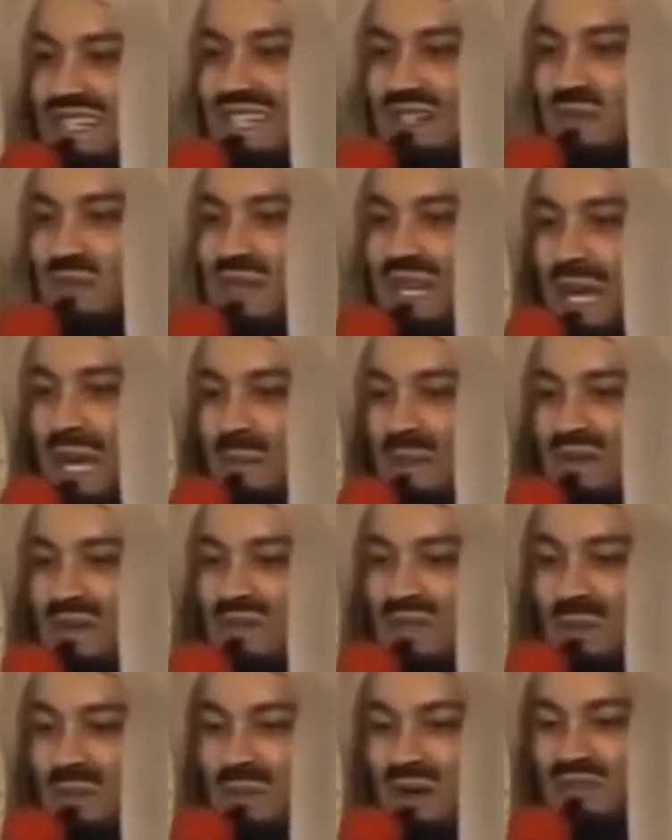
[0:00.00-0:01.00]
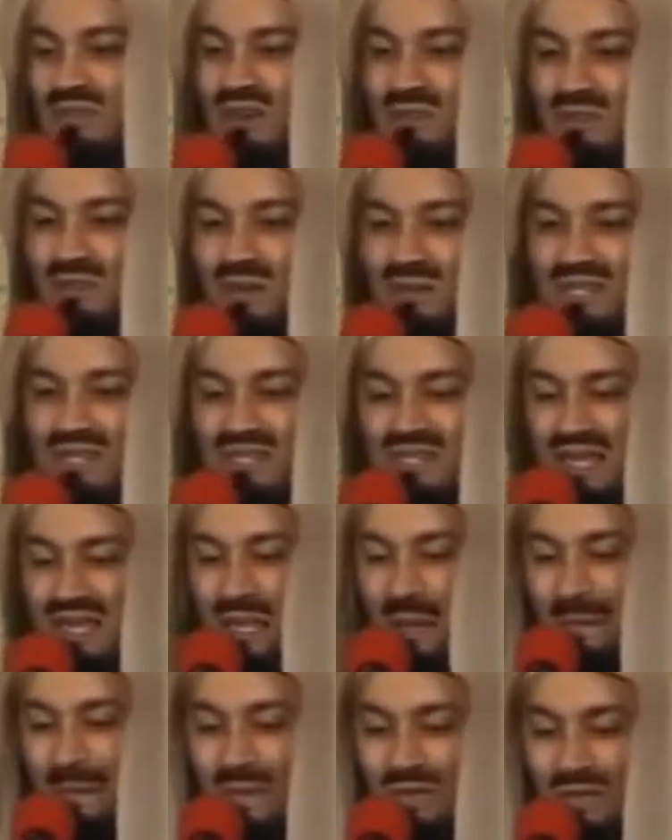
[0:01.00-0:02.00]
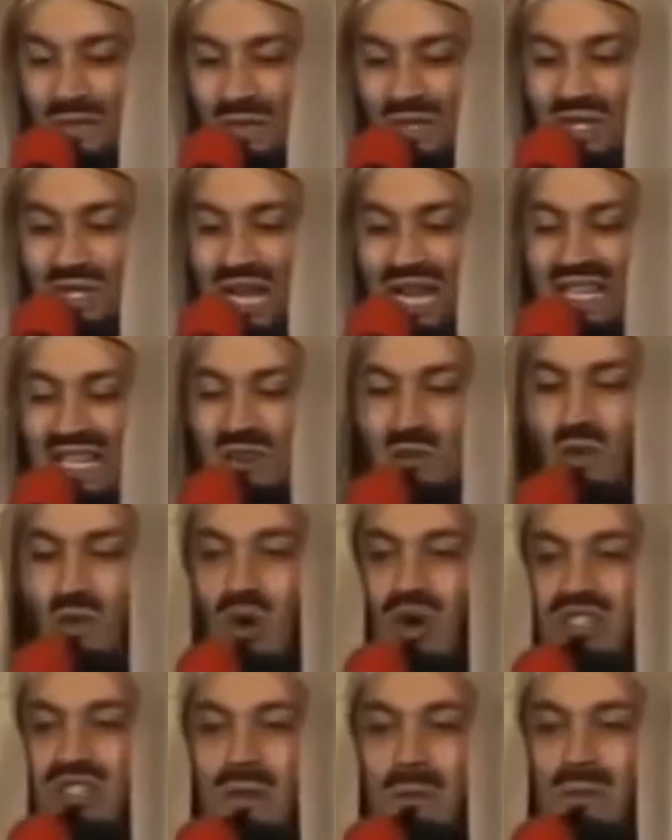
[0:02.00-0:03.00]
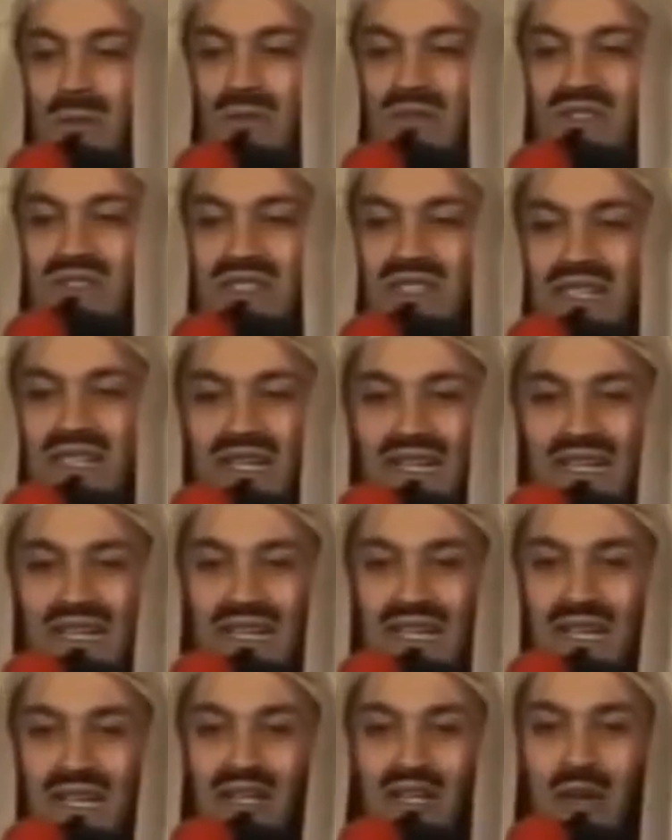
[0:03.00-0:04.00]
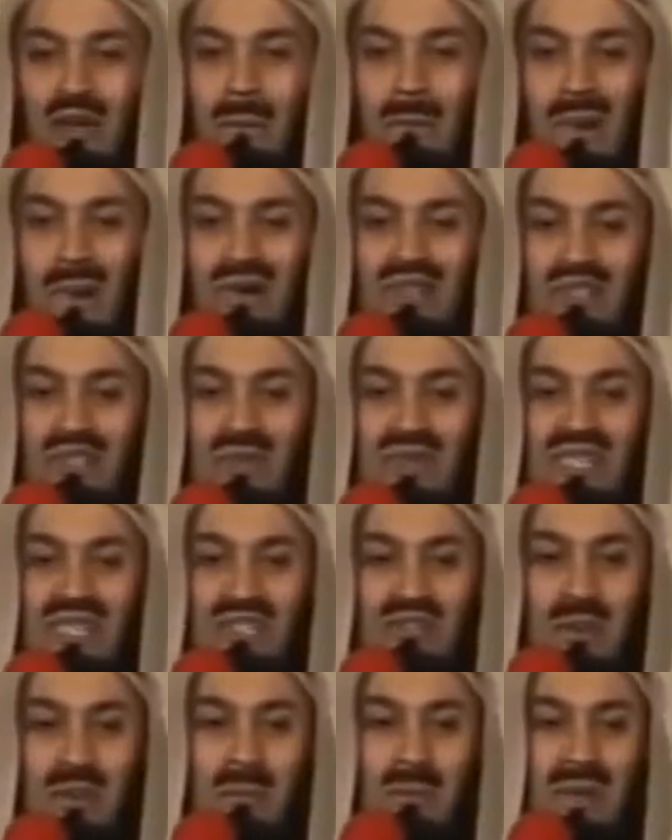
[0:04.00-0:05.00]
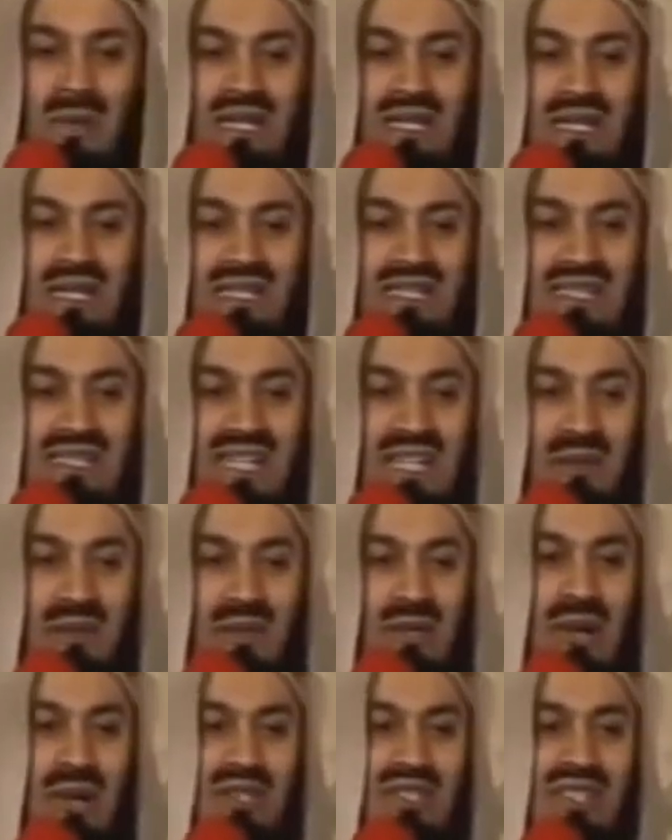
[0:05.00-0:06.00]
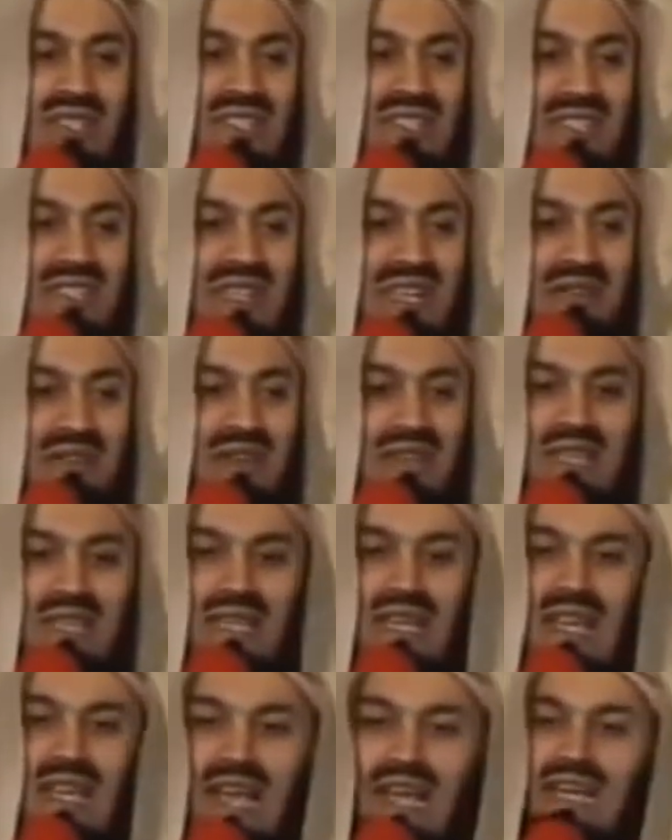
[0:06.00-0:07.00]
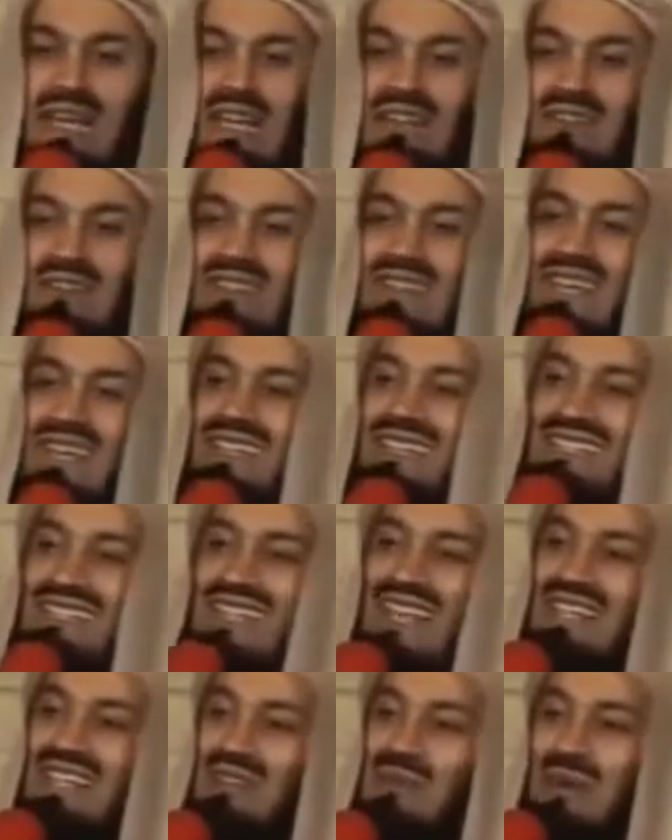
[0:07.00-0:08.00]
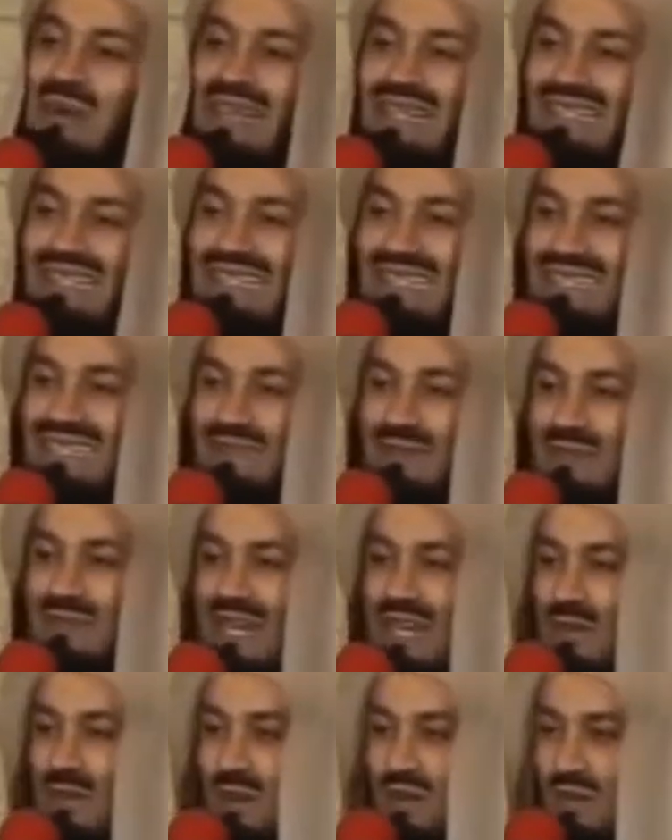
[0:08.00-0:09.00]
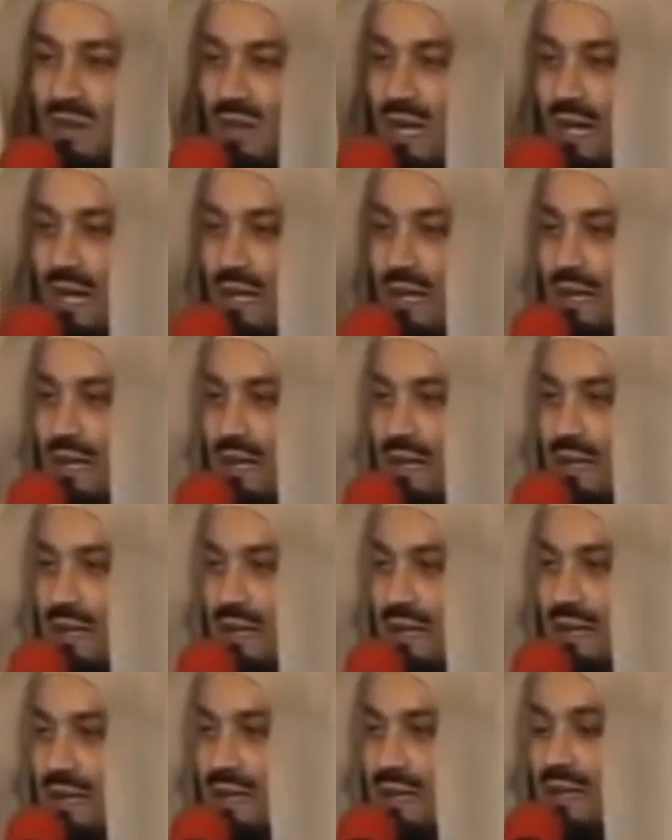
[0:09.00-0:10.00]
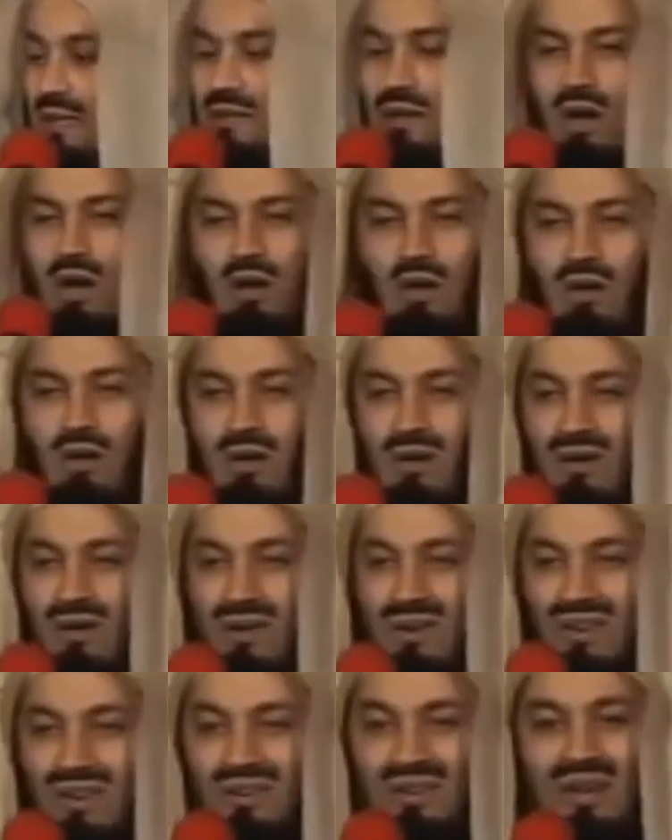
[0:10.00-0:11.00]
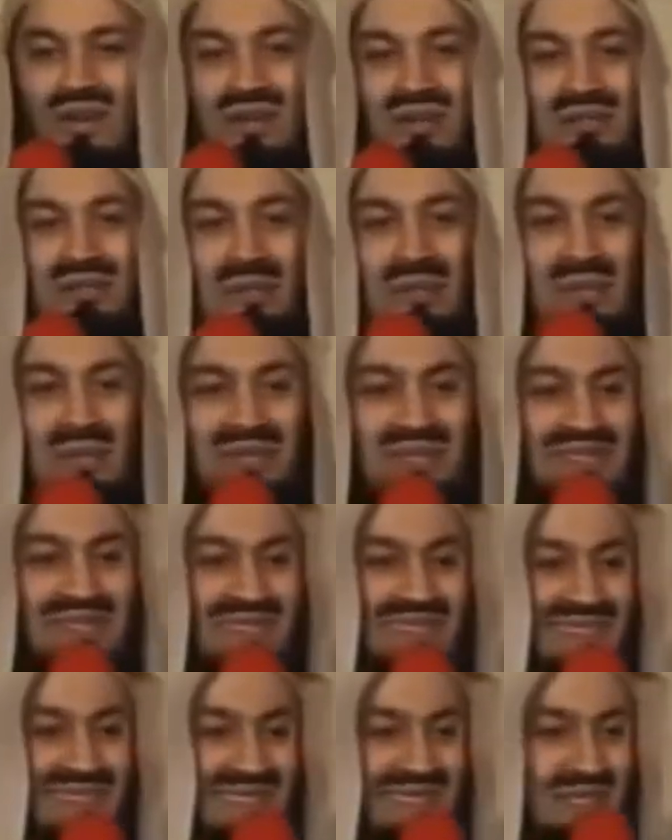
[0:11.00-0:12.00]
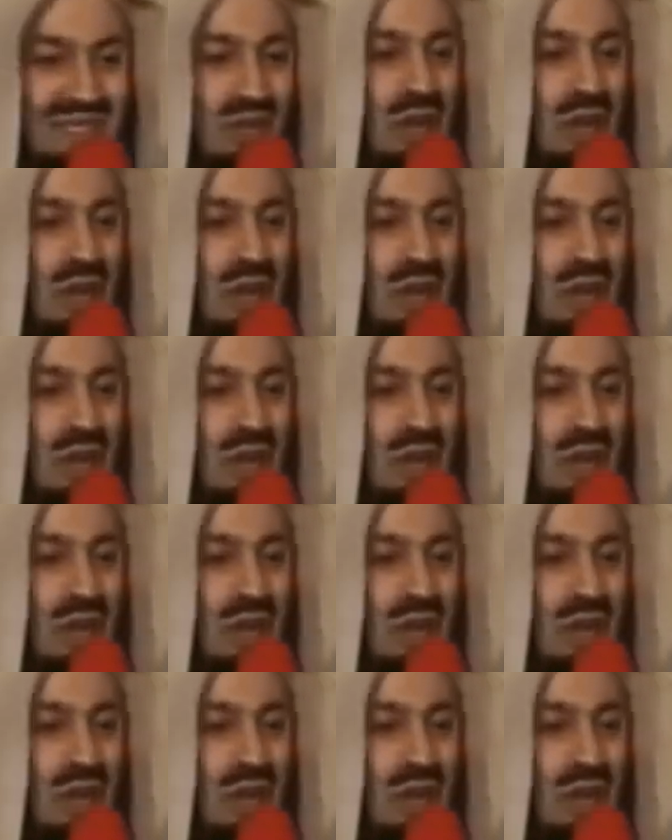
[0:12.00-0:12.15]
Just what happened to the Prophet Moses. Put your child in waterproof little, you know, box, which is completely sealed with oxygen and everything, and leave it there and stand and wait. Would anyone do that? No, not at all.